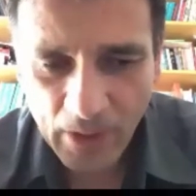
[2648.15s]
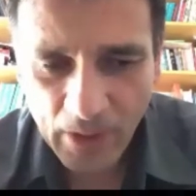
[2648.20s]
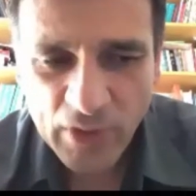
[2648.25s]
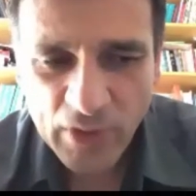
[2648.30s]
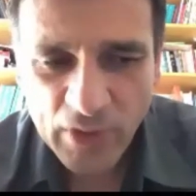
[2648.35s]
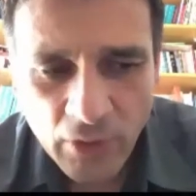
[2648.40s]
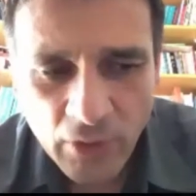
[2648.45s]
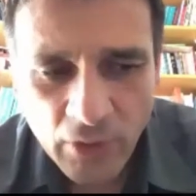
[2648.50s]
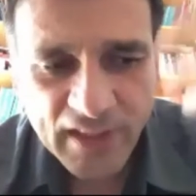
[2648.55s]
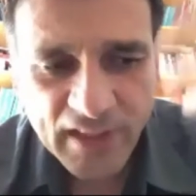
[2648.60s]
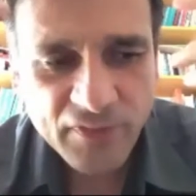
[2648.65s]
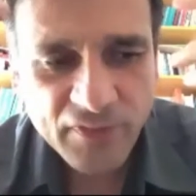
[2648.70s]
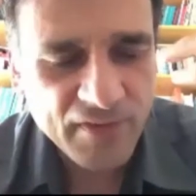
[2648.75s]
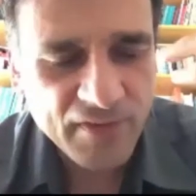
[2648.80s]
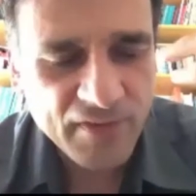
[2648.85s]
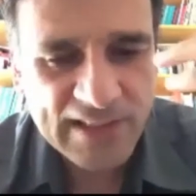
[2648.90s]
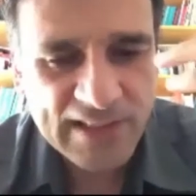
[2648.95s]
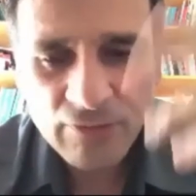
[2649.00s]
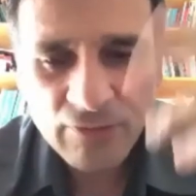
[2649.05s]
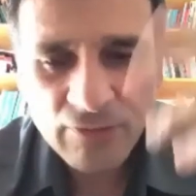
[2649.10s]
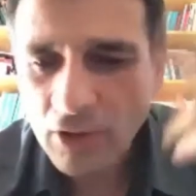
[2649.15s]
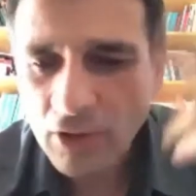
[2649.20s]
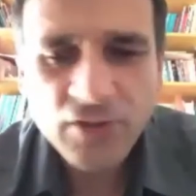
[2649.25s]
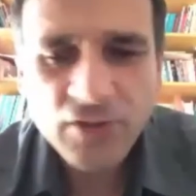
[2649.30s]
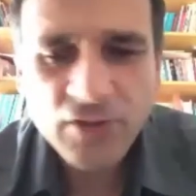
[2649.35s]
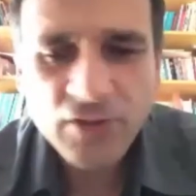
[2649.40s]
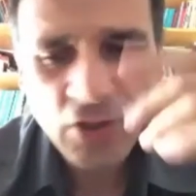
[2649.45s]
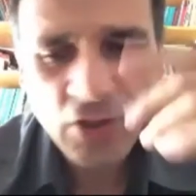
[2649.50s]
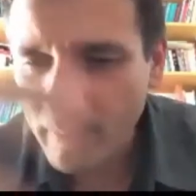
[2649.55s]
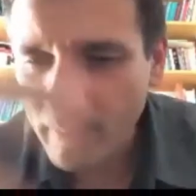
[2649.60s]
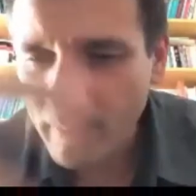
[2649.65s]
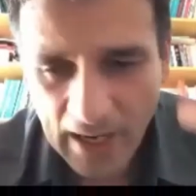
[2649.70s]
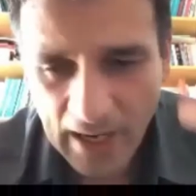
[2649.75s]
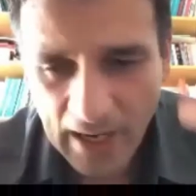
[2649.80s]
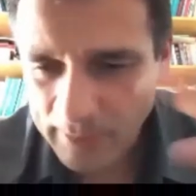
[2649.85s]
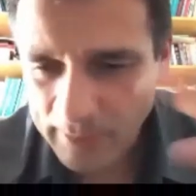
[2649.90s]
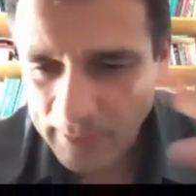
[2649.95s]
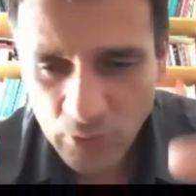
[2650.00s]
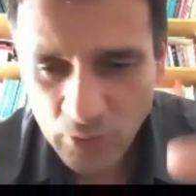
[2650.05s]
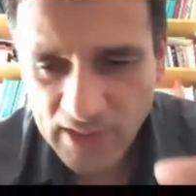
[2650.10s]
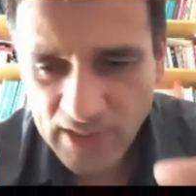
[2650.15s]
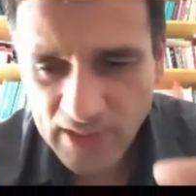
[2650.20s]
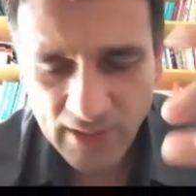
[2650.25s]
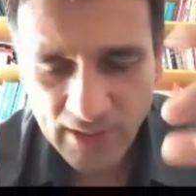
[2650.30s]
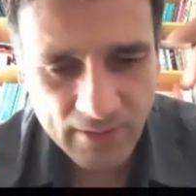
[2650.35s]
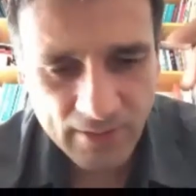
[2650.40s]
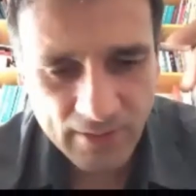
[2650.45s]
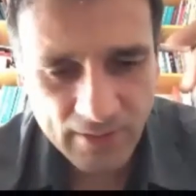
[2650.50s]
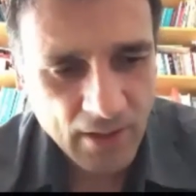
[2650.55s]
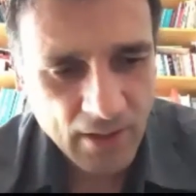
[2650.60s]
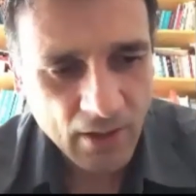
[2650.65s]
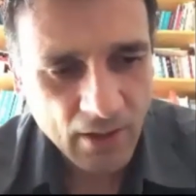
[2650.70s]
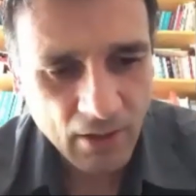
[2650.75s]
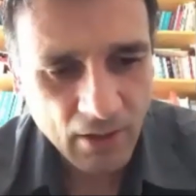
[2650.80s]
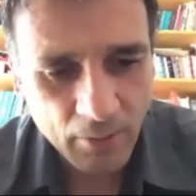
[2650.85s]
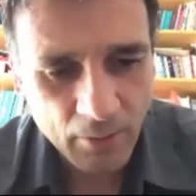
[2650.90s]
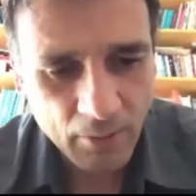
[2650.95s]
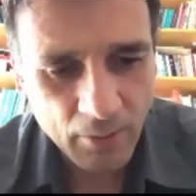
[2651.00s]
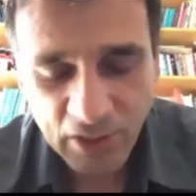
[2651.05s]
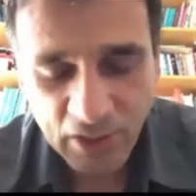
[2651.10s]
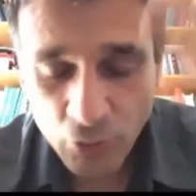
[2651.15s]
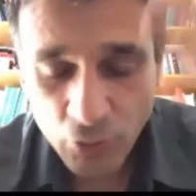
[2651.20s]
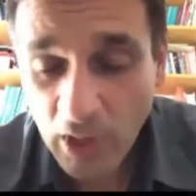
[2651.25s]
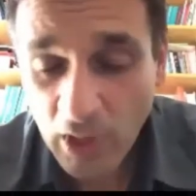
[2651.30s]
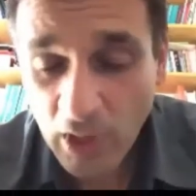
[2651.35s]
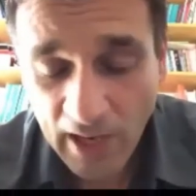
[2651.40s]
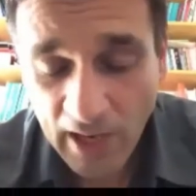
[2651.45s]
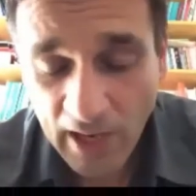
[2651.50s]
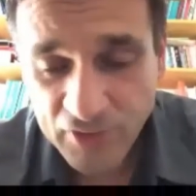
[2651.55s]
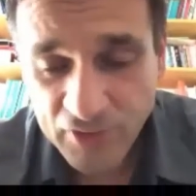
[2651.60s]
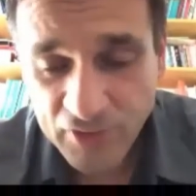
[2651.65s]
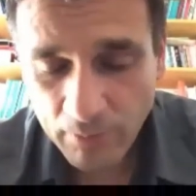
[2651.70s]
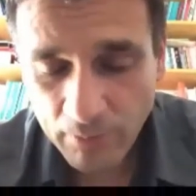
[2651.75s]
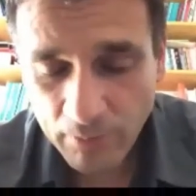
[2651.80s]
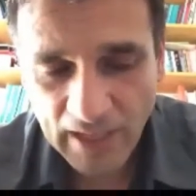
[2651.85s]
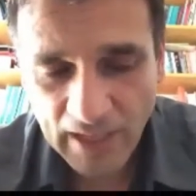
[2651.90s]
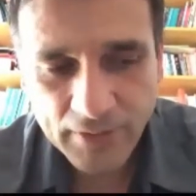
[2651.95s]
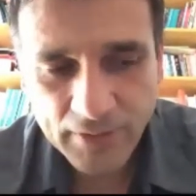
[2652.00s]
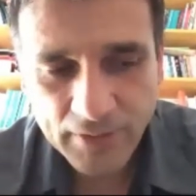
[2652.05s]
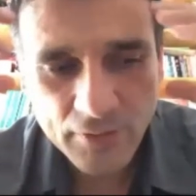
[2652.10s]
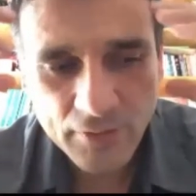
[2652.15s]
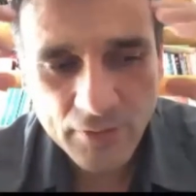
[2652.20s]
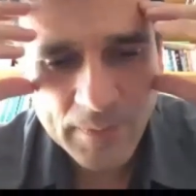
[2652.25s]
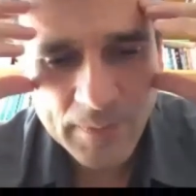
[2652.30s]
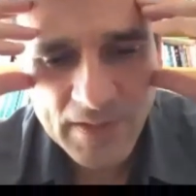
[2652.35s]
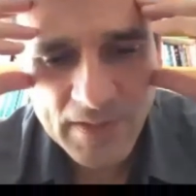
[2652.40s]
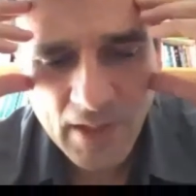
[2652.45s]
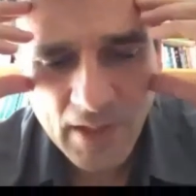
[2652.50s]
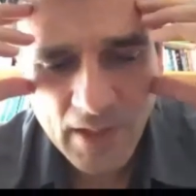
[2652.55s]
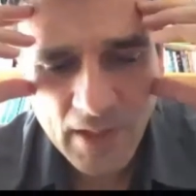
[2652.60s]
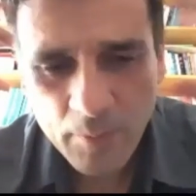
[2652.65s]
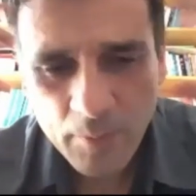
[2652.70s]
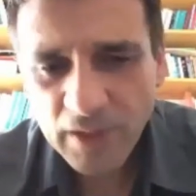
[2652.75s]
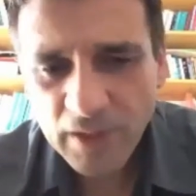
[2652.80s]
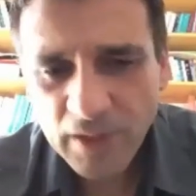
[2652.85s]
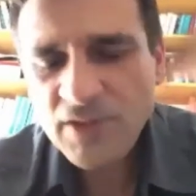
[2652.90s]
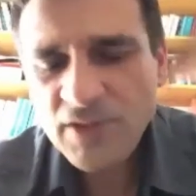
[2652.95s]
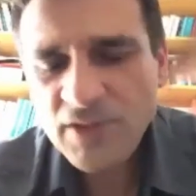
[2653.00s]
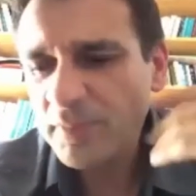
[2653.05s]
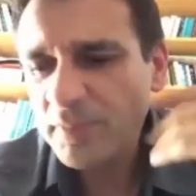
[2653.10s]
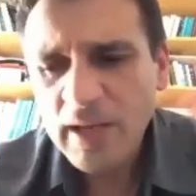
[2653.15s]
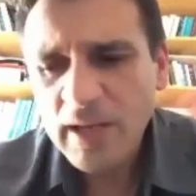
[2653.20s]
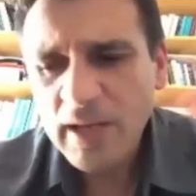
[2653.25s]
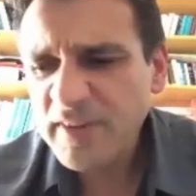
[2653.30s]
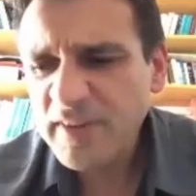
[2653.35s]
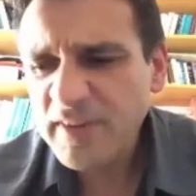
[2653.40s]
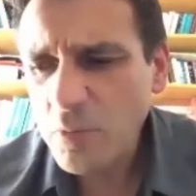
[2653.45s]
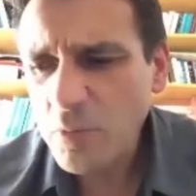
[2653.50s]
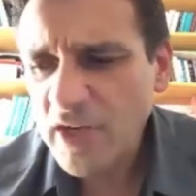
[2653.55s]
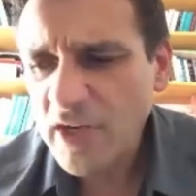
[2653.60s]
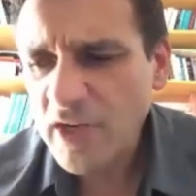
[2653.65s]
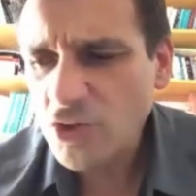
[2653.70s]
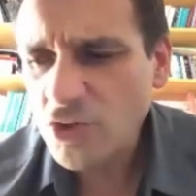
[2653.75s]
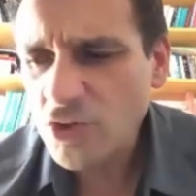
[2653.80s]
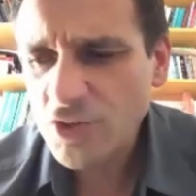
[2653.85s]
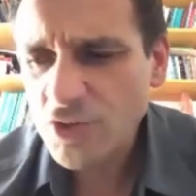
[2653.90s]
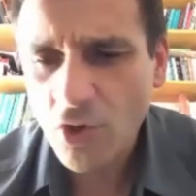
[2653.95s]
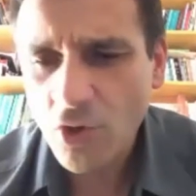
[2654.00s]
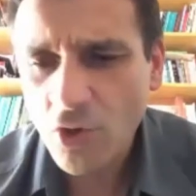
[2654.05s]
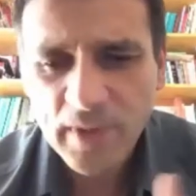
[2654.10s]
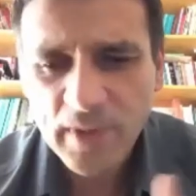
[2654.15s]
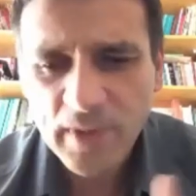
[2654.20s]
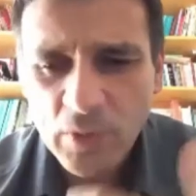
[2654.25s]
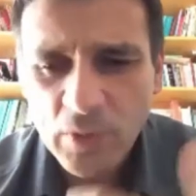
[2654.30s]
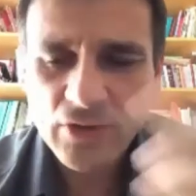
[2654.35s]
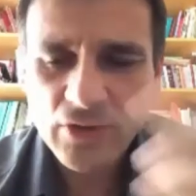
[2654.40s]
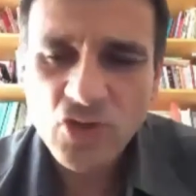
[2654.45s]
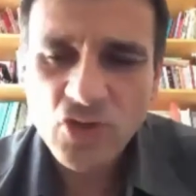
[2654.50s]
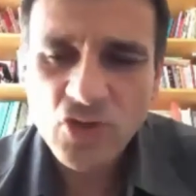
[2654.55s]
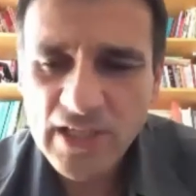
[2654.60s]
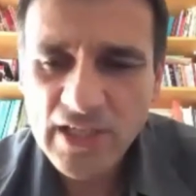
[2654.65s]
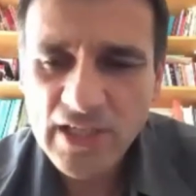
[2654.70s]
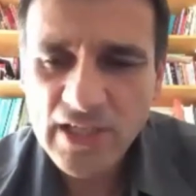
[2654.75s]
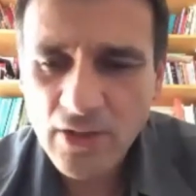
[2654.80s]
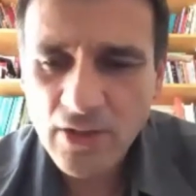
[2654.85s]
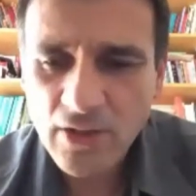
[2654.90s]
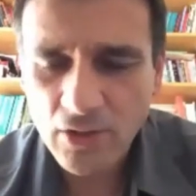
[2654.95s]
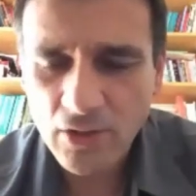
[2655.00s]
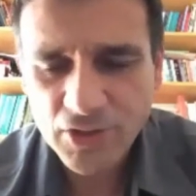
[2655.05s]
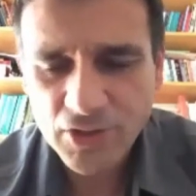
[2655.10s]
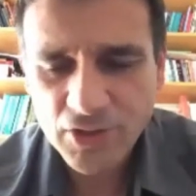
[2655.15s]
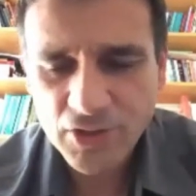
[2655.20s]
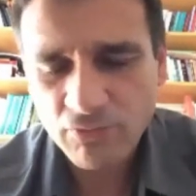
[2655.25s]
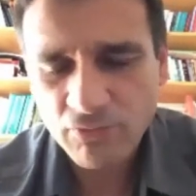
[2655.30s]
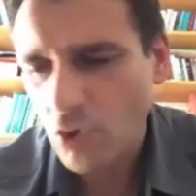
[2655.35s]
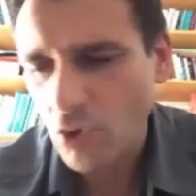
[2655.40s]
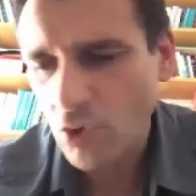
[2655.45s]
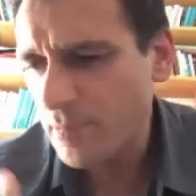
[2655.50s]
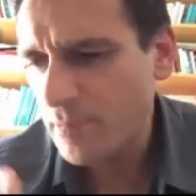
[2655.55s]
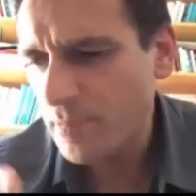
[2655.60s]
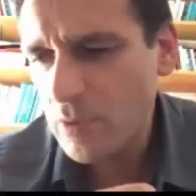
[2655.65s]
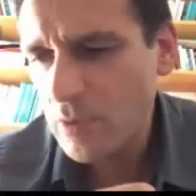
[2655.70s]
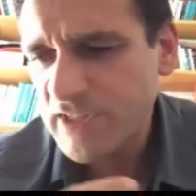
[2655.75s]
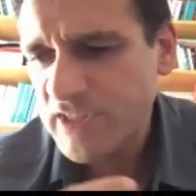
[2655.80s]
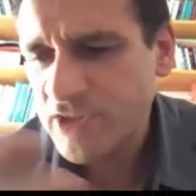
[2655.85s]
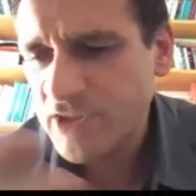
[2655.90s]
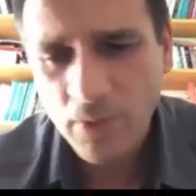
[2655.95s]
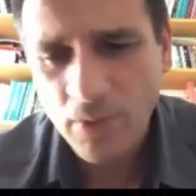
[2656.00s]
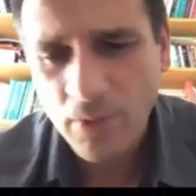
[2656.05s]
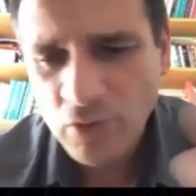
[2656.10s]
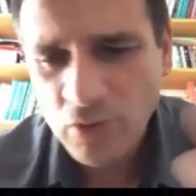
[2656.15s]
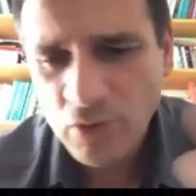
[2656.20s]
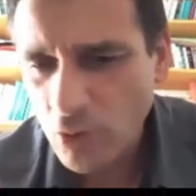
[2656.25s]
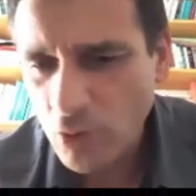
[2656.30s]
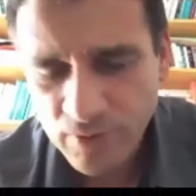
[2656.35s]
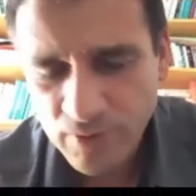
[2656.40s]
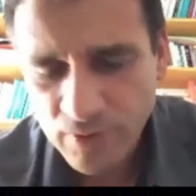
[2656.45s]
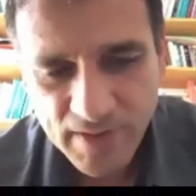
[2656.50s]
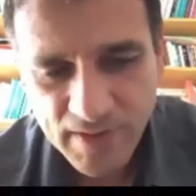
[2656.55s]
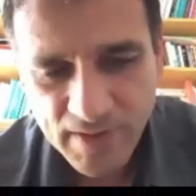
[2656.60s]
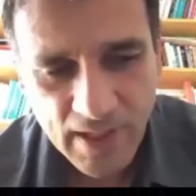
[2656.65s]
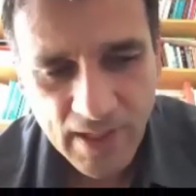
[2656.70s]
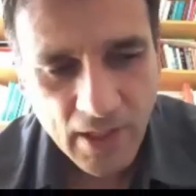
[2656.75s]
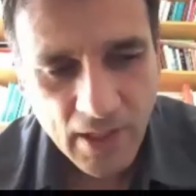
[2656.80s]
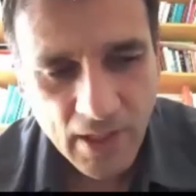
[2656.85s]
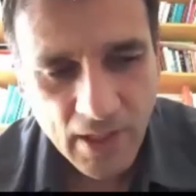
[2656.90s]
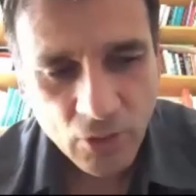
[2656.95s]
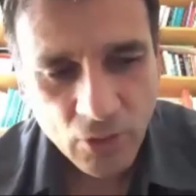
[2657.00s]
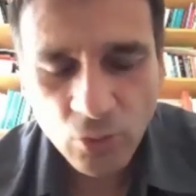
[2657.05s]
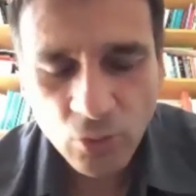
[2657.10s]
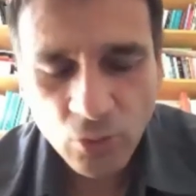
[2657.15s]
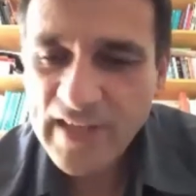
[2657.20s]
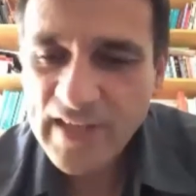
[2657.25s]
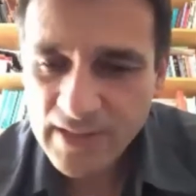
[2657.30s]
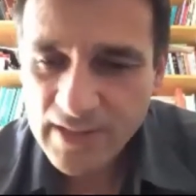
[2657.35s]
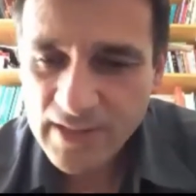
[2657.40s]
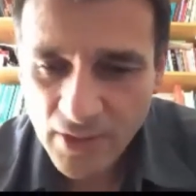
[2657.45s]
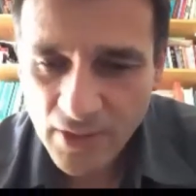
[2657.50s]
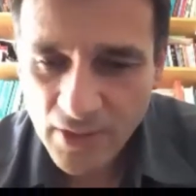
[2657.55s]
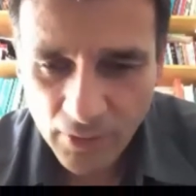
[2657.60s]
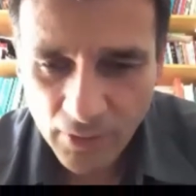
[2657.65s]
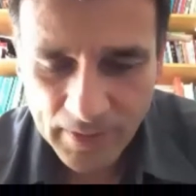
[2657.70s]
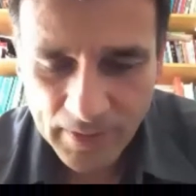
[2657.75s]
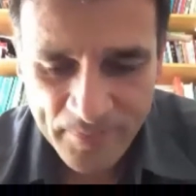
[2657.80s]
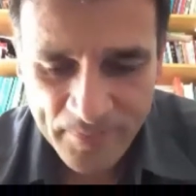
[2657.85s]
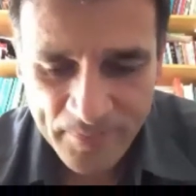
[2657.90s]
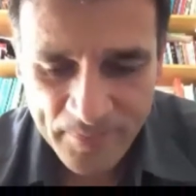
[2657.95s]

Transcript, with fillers: We know that Vivaldi wrote some ballet music, because we have some manuscripts, but sometimes they were just coming with a jig or coming with some tunes to dance on.